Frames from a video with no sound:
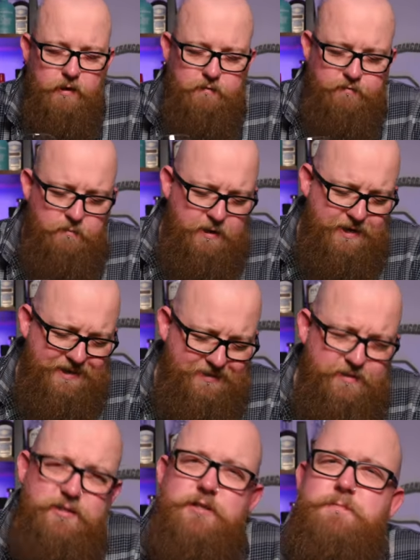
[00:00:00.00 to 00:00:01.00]
for me,
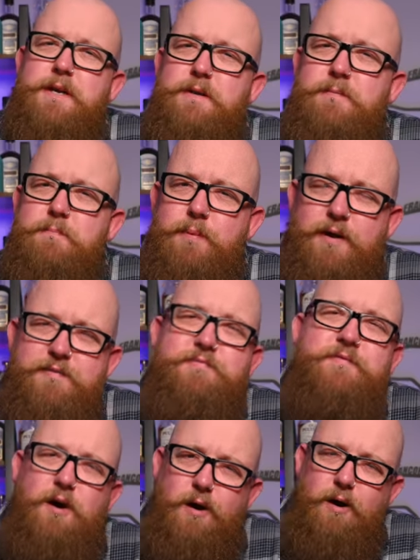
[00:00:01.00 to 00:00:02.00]
this has been by
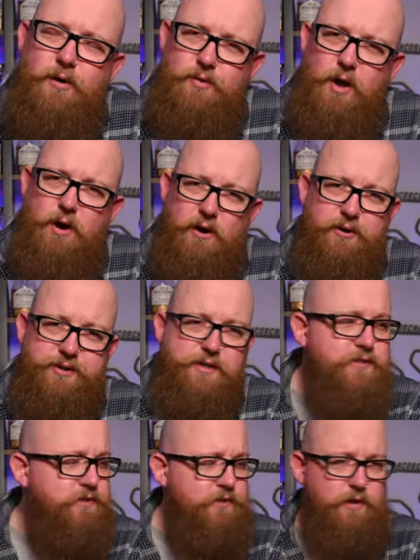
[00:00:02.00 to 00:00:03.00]
far the
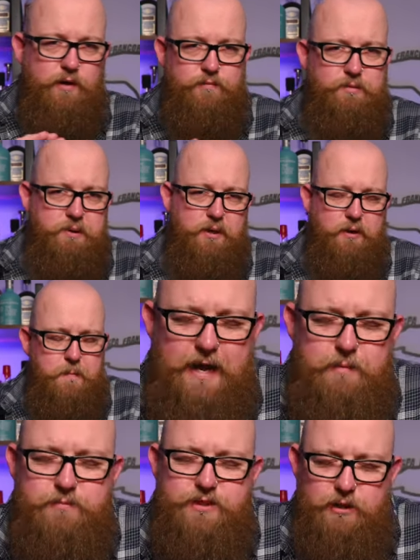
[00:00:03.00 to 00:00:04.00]
hardest of the lot.
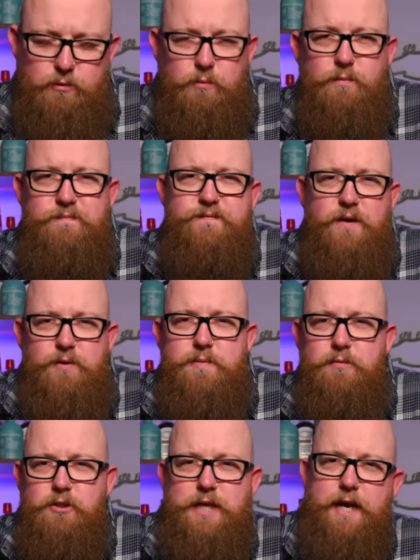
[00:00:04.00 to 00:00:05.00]
I'm still very
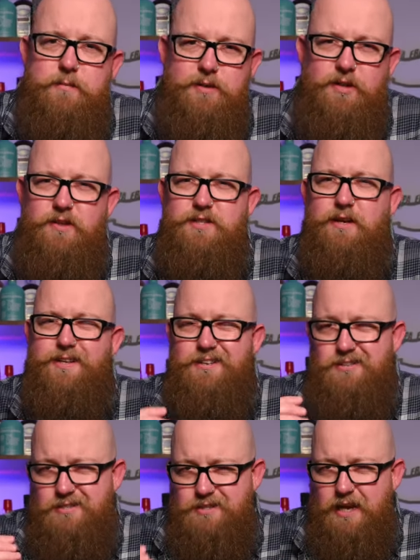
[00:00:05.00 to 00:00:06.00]
much adamant there's like a
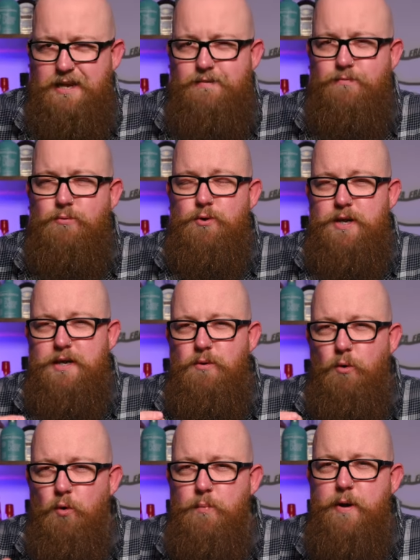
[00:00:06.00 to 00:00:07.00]
savoury,
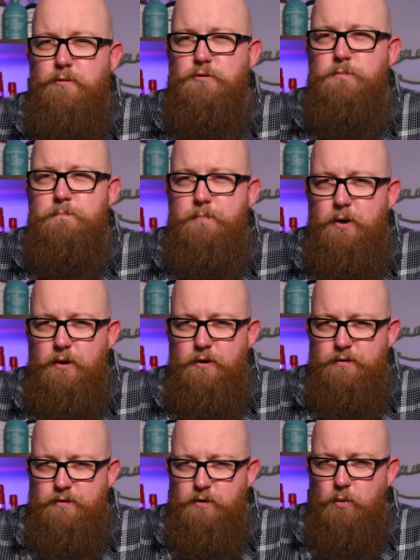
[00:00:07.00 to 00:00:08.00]
almost
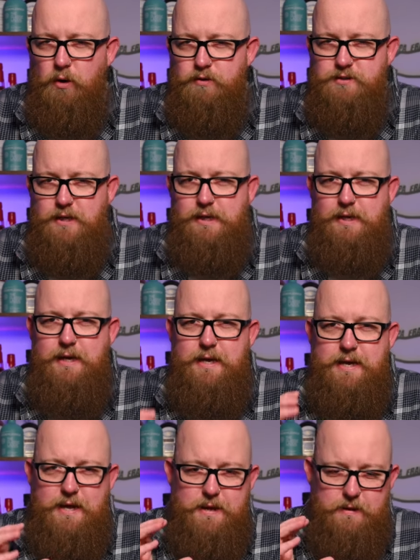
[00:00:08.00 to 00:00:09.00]
burnt quality
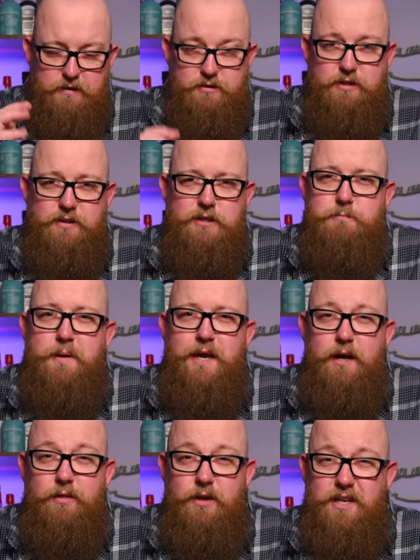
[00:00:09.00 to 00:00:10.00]
to this
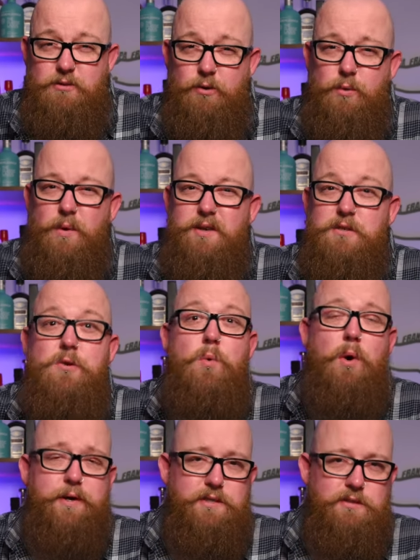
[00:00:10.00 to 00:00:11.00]
beer that is otherwise quite